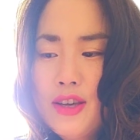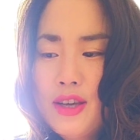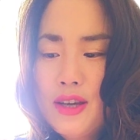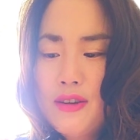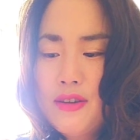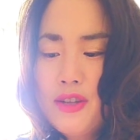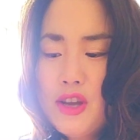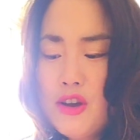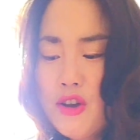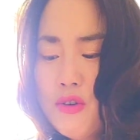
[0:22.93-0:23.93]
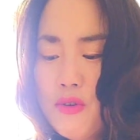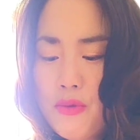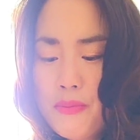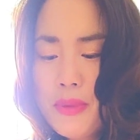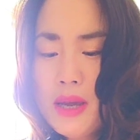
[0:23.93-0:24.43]
I don't
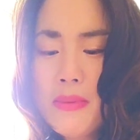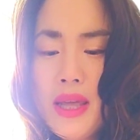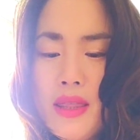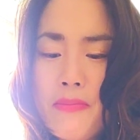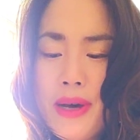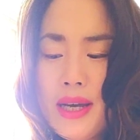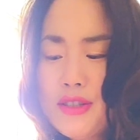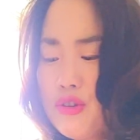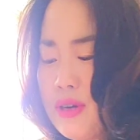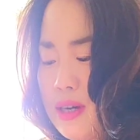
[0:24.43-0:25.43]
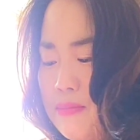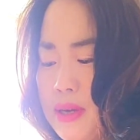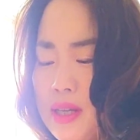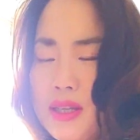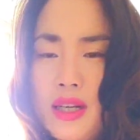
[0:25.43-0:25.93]
know, maybe in the past you have
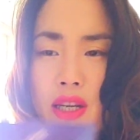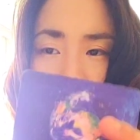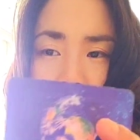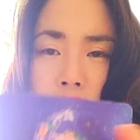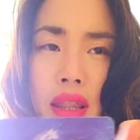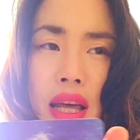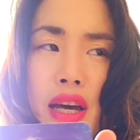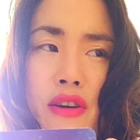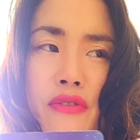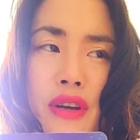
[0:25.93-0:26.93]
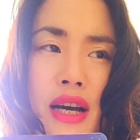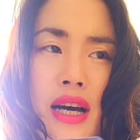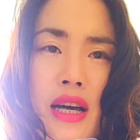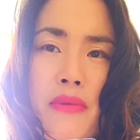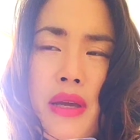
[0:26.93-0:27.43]
been dealing with a lot of
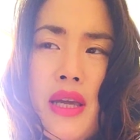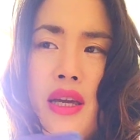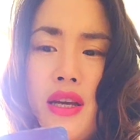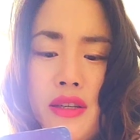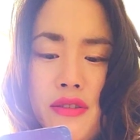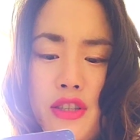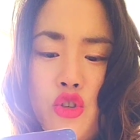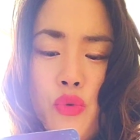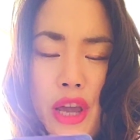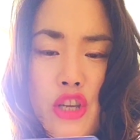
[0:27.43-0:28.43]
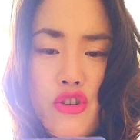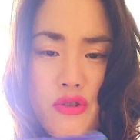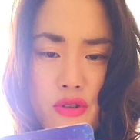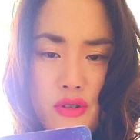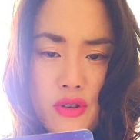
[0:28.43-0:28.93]
karmic
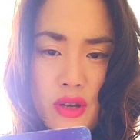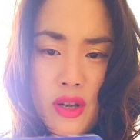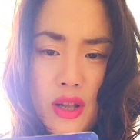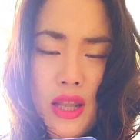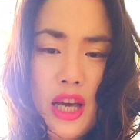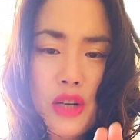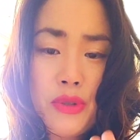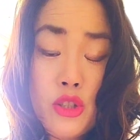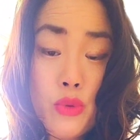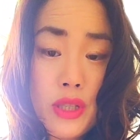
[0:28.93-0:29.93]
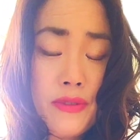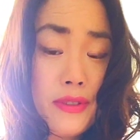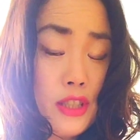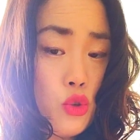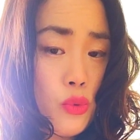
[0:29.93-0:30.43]
situations a lot of stressful
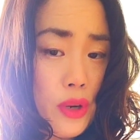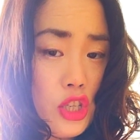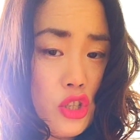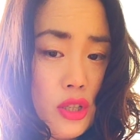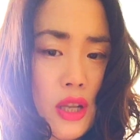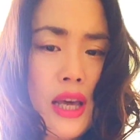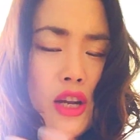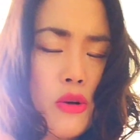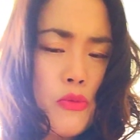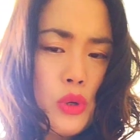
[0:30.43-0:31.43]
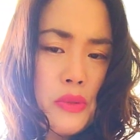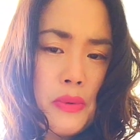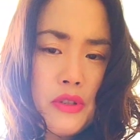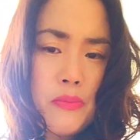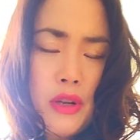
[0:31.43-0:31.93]
situation, a lot of
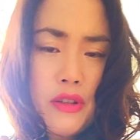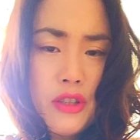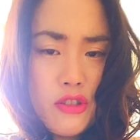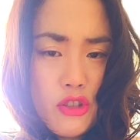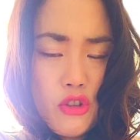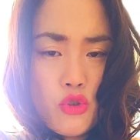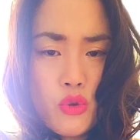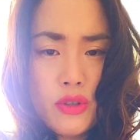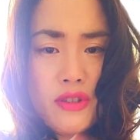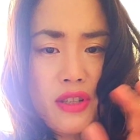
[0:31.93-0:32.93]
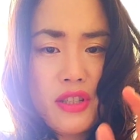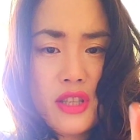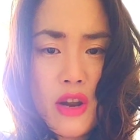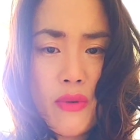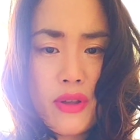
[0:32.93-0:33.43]
responsibilities on your shoulders,
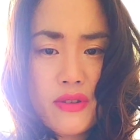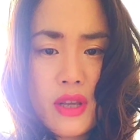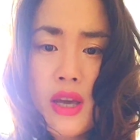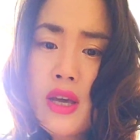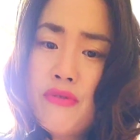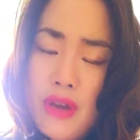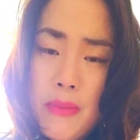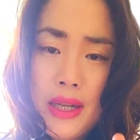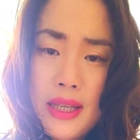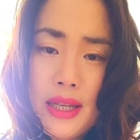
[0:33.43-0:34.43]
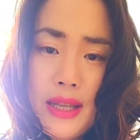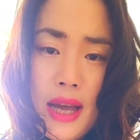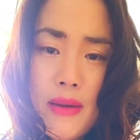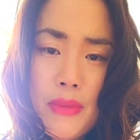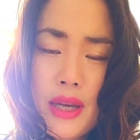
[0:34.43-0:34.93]
Sagittarius. Family
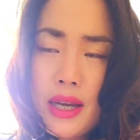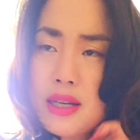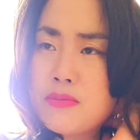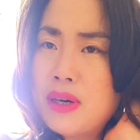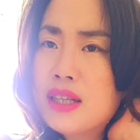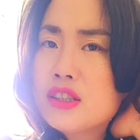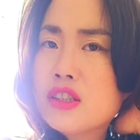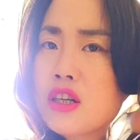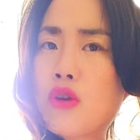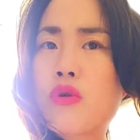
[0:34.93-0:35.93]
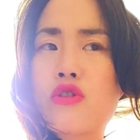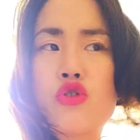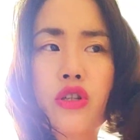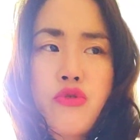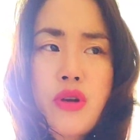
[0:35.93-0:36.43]
dynamic, ex-partner or
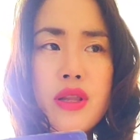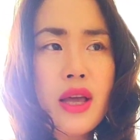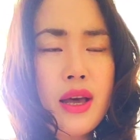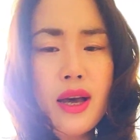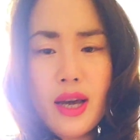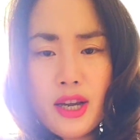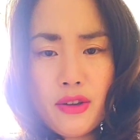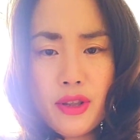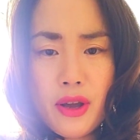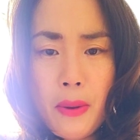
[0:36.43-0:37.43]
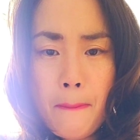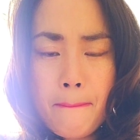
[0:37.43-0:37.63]
children, I don't know.